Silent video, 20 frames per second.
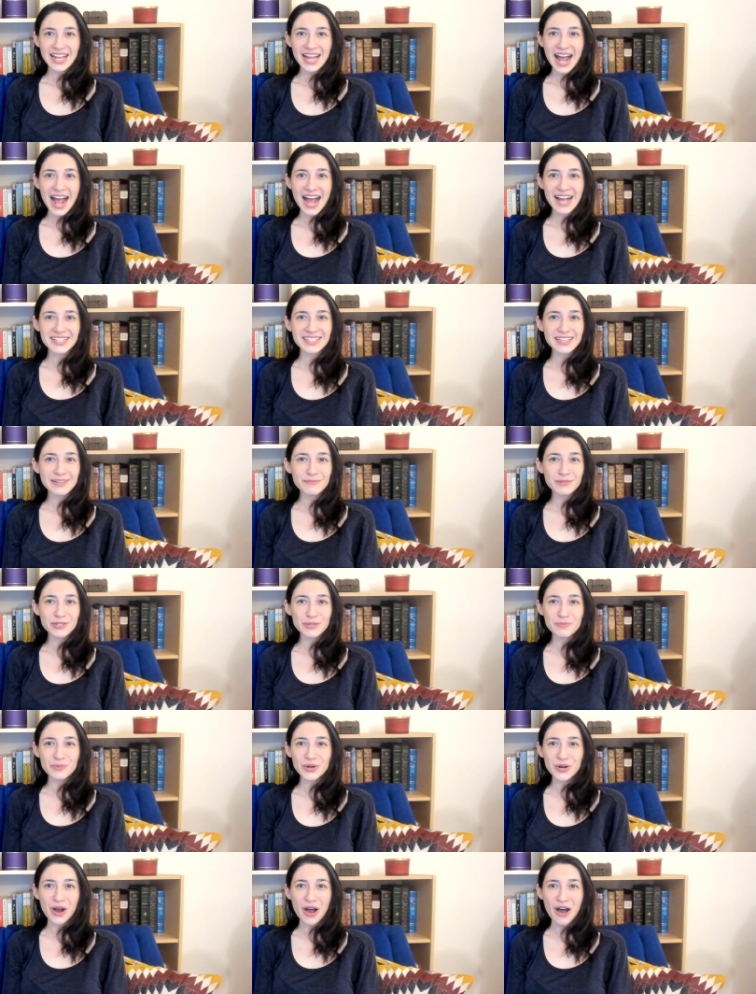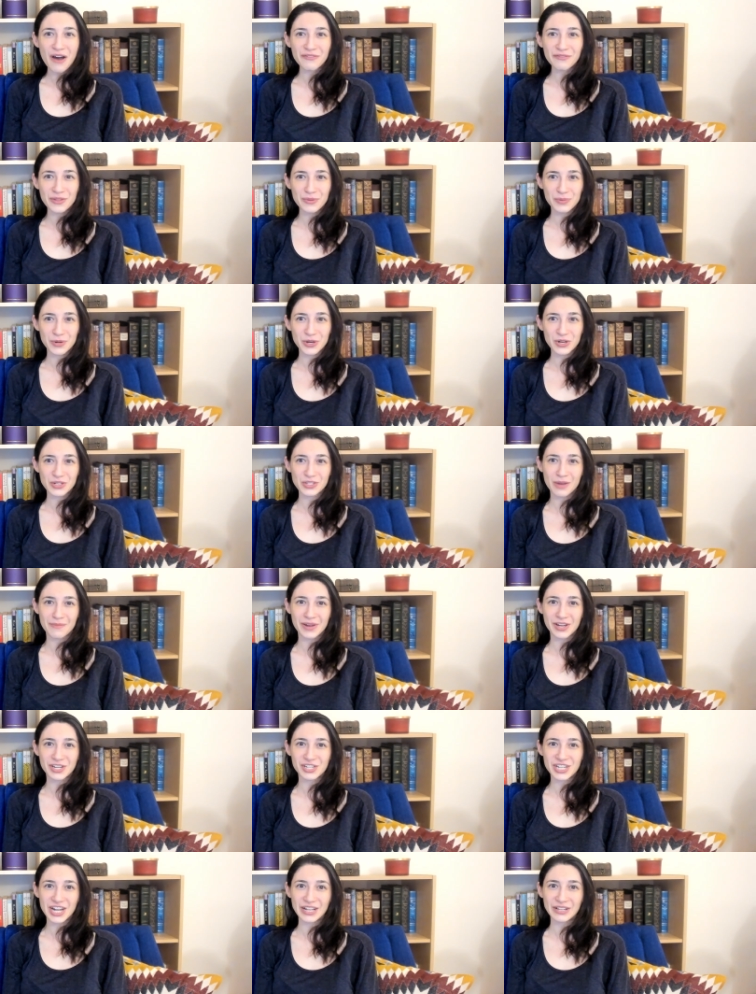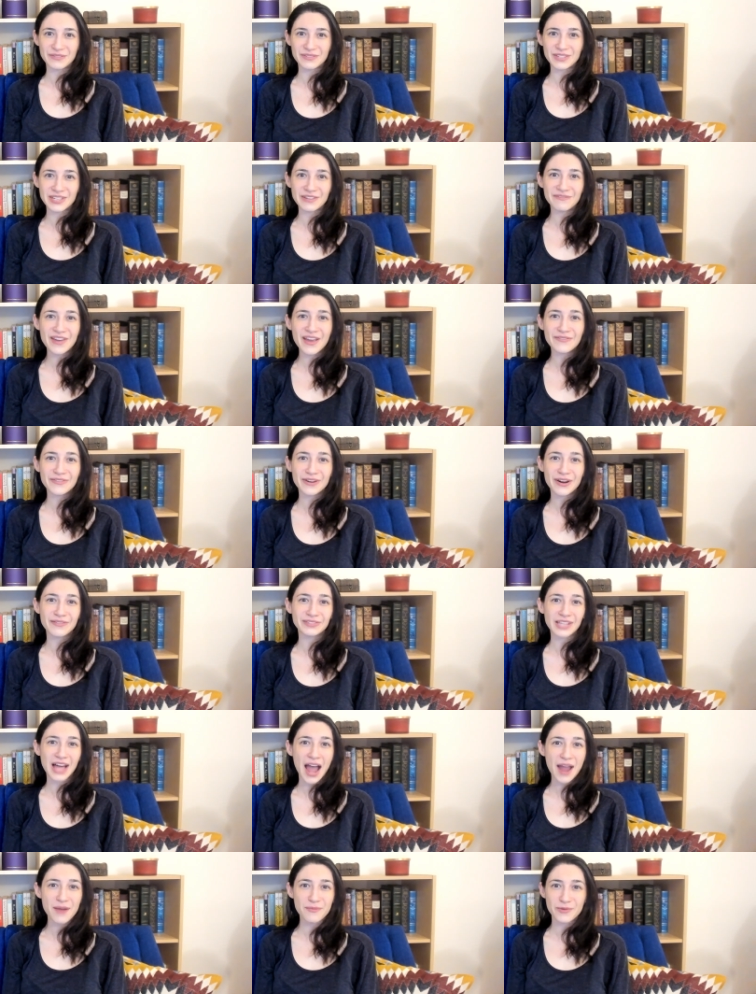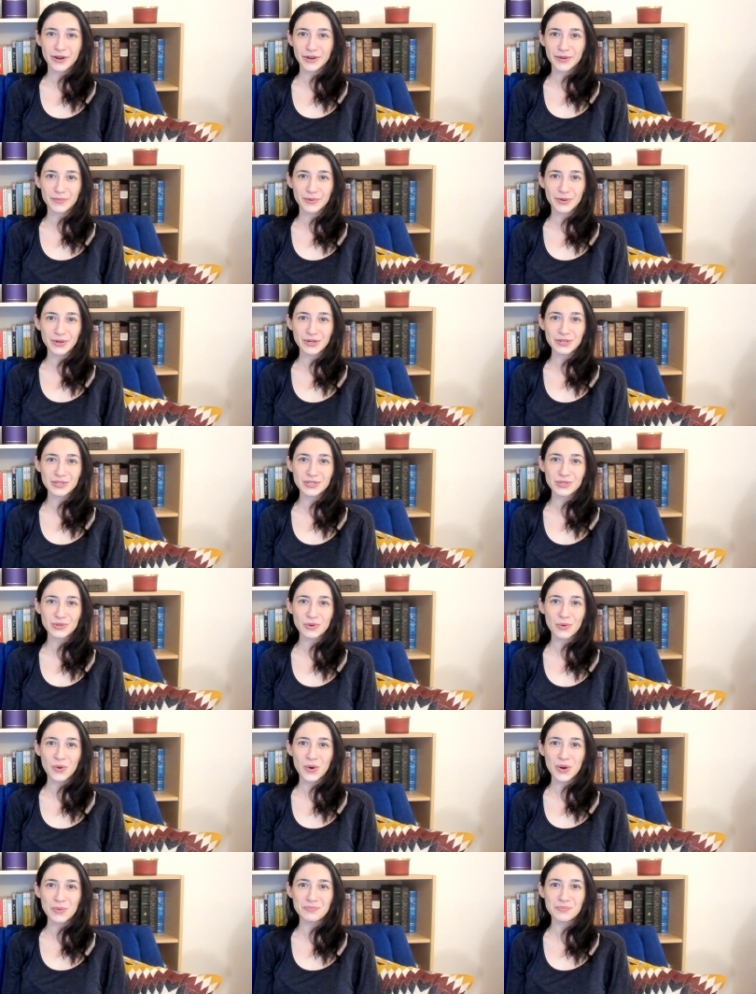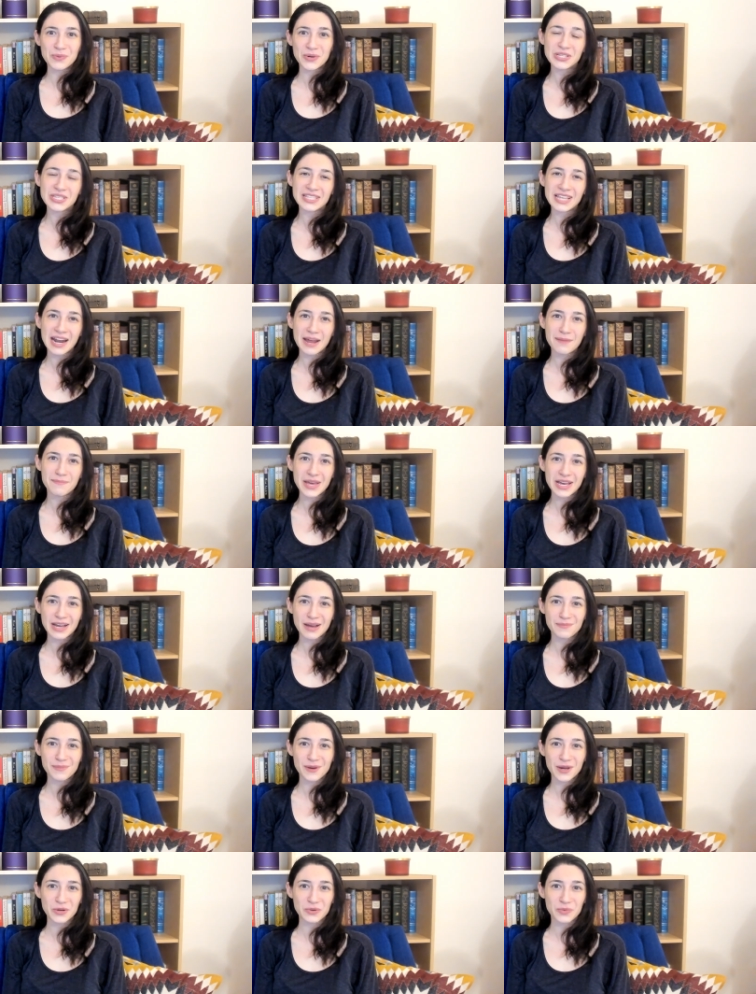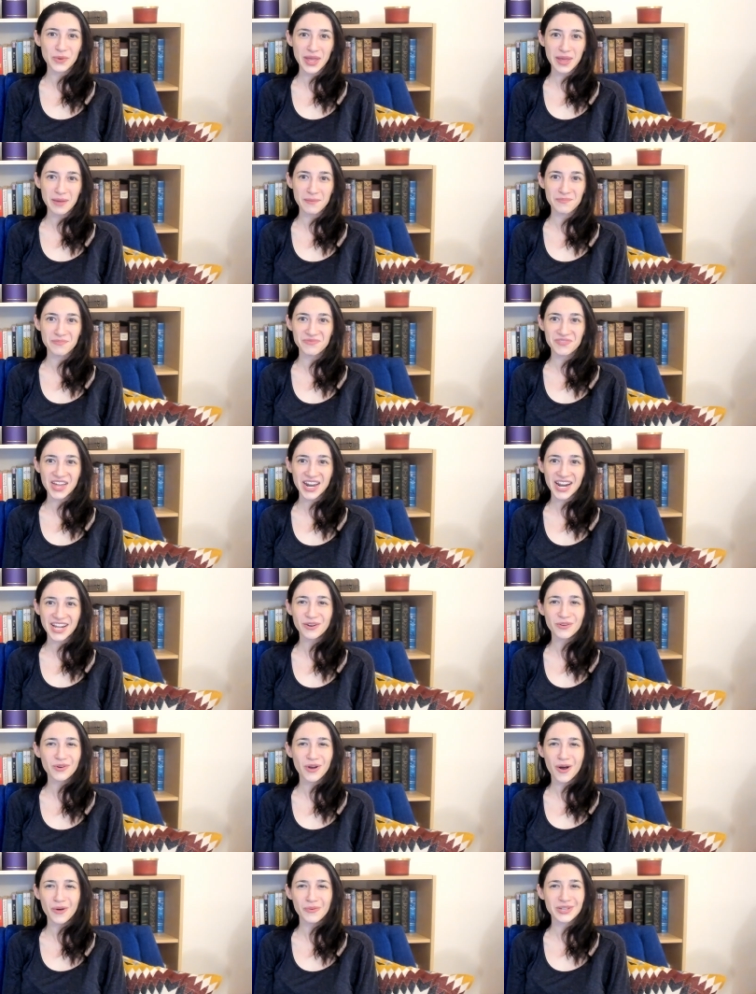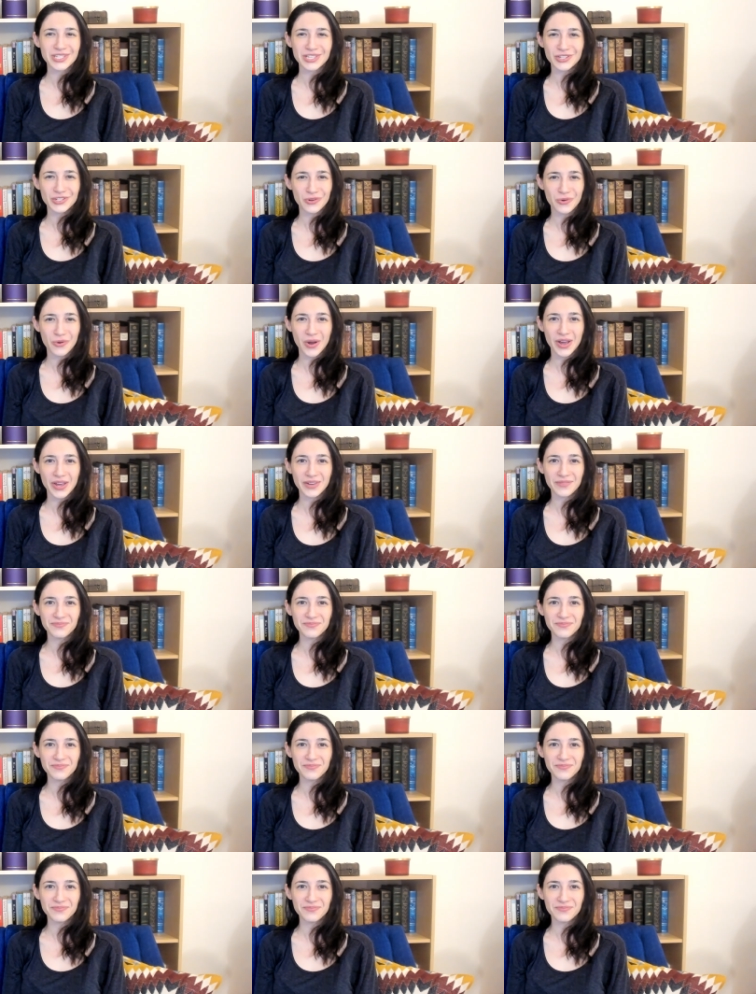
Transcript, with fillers: I seem to put off the books on my shelves in favor of library books or books that I pick up on a whim that I don't always enjoy.